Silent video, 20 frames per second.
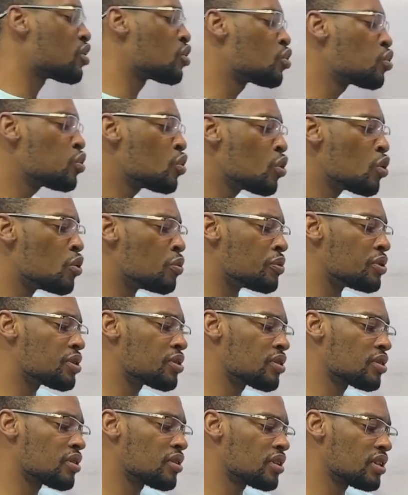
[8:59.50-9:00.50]
2 ohms
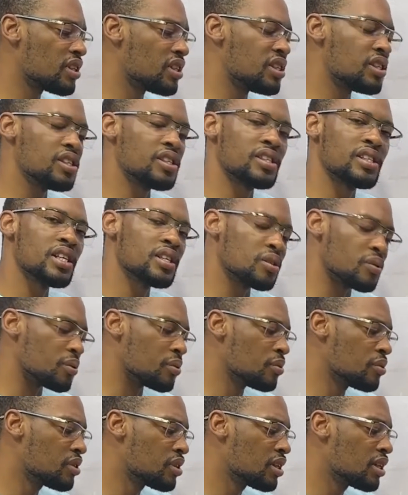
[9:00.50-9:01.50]
in the
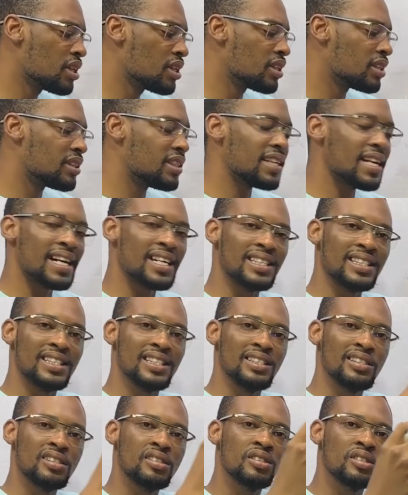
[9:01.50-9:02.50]
circuit, they are
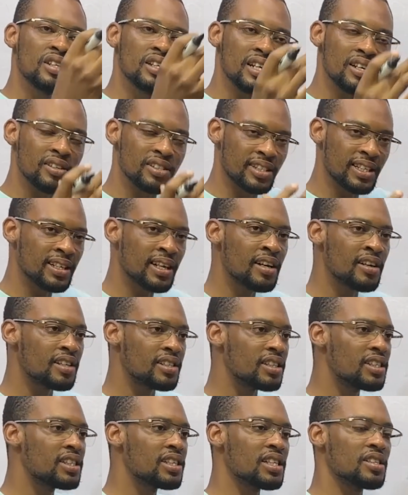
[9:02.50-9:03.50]
the external
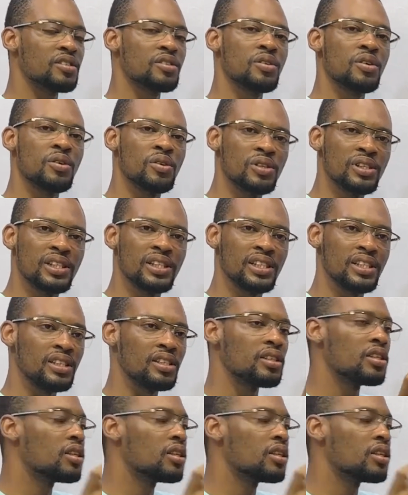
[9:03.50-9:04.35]
resistance or the